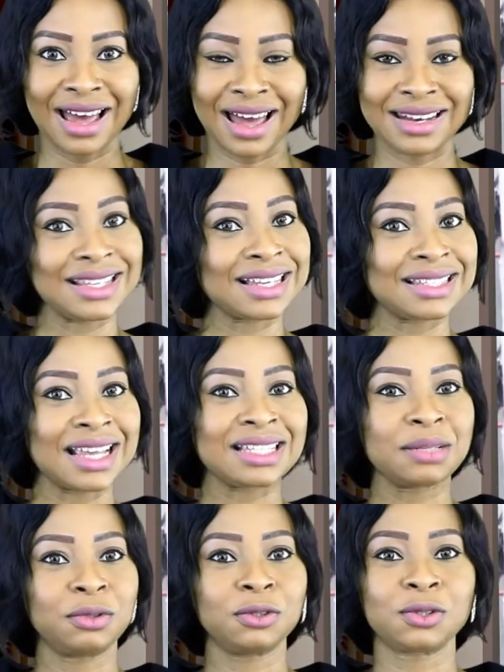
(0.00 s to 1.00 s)
and is
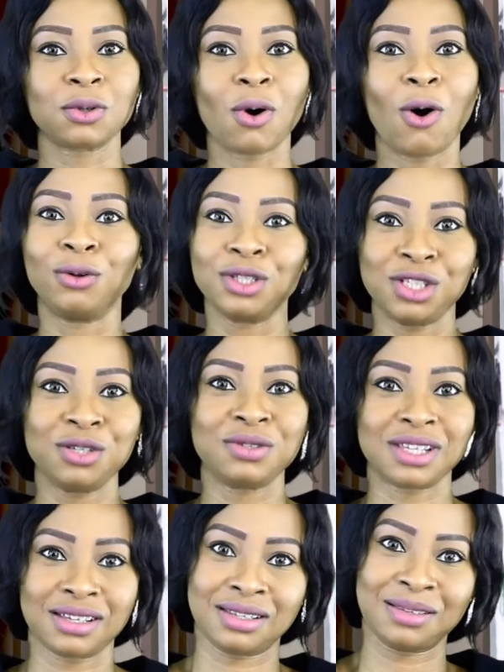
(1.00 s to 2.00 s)
accessible to all
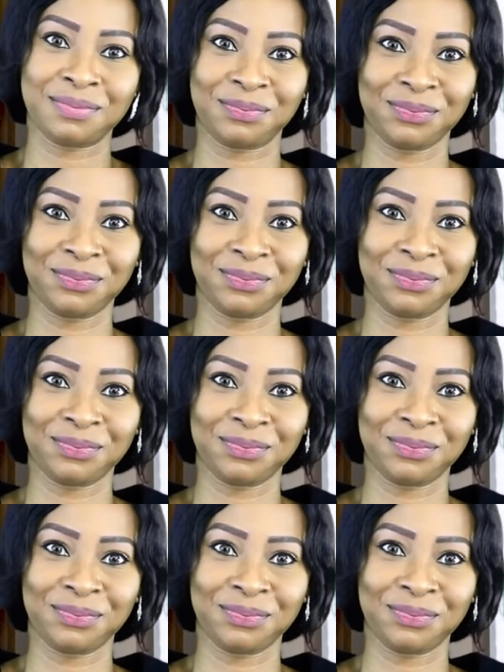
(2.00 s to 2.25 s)
users.